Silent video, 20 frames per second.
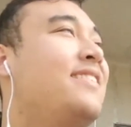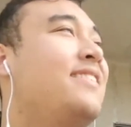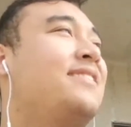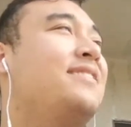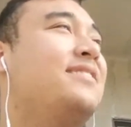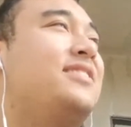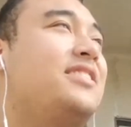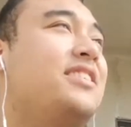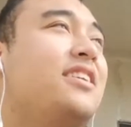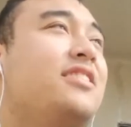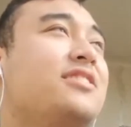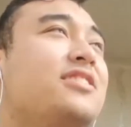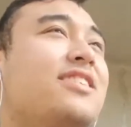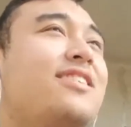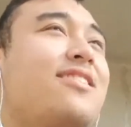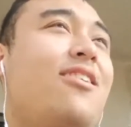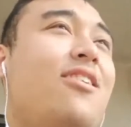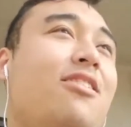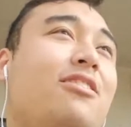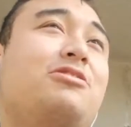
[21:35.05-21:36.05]
she goes to
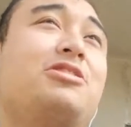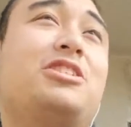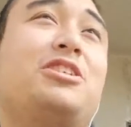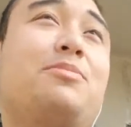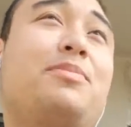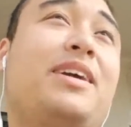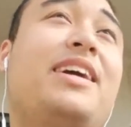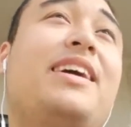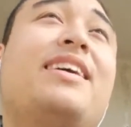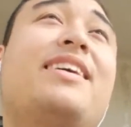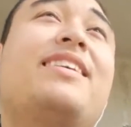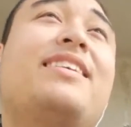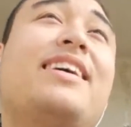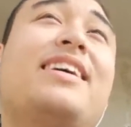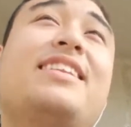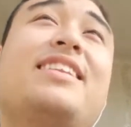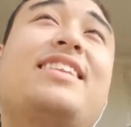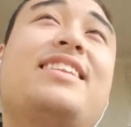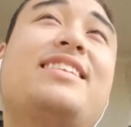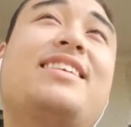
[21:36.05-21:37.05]
college with me,
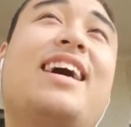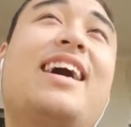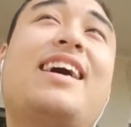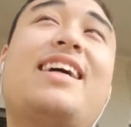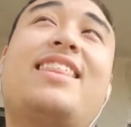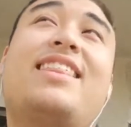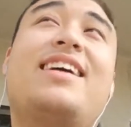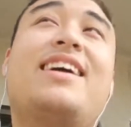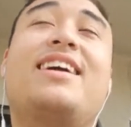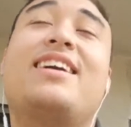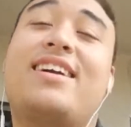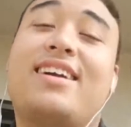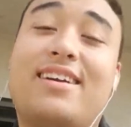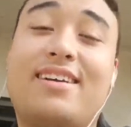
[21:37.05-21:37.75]
and I think